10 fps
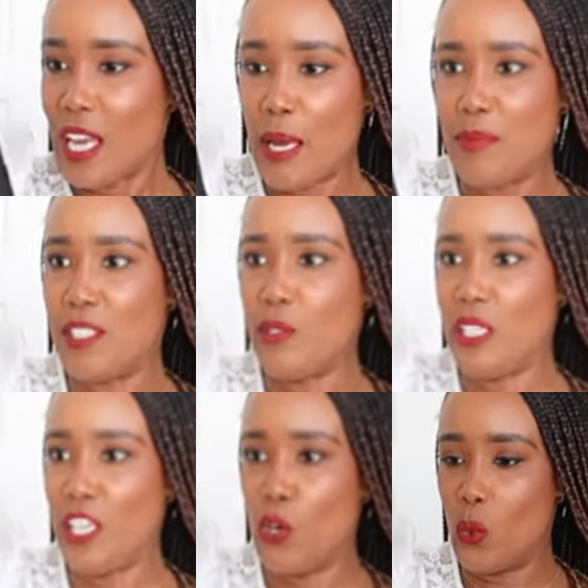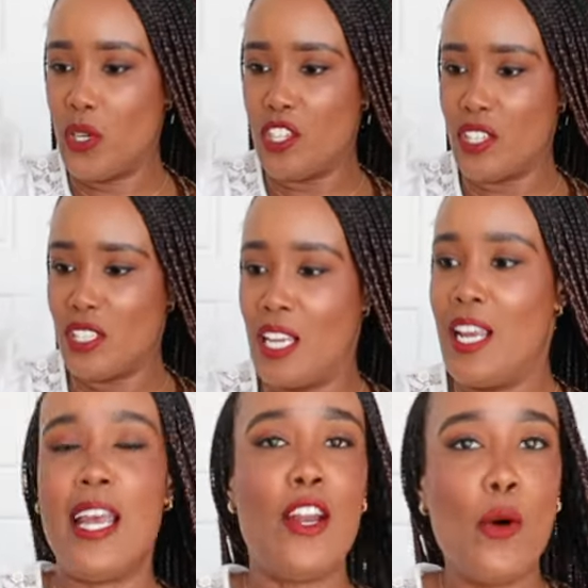Absolutely gorgeous.
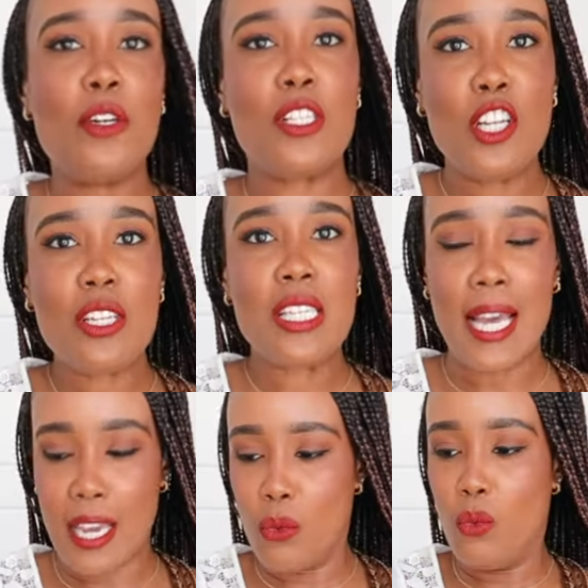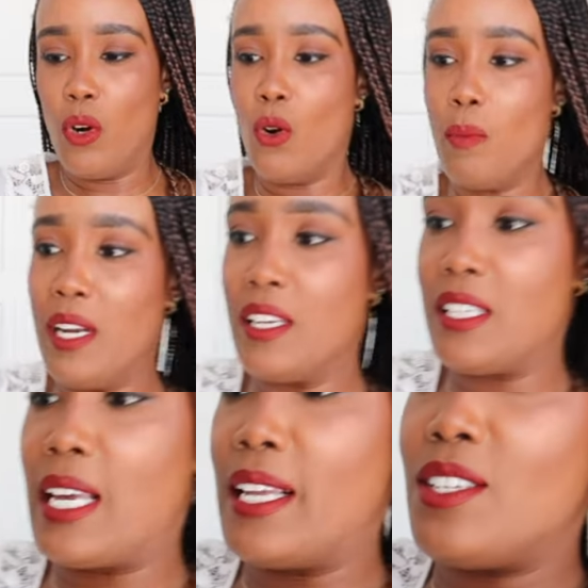It almost looks like a robe in a
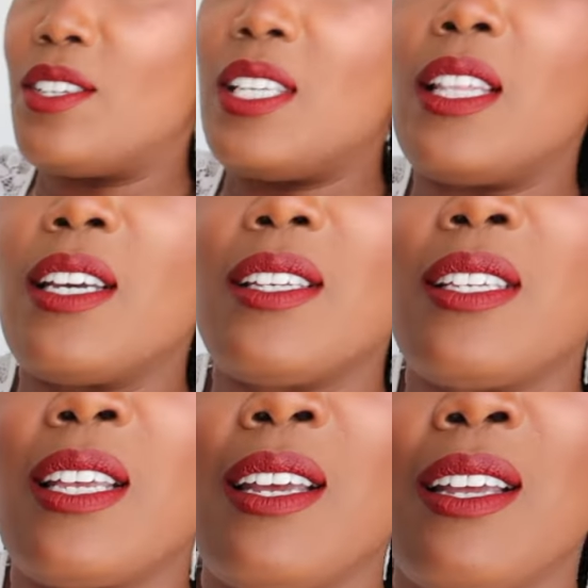sense. You see this?